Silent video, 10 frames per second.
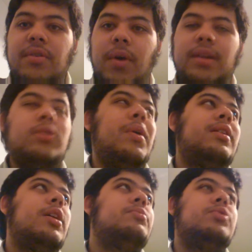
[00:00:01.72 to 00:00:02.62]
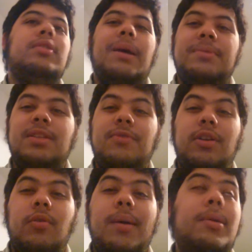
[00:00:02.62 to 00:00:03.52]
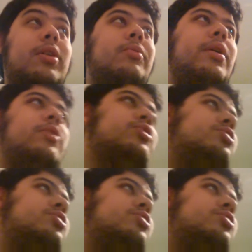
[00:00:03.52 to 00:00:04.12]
everyone and welcome to the Captain's Video Weblog. We are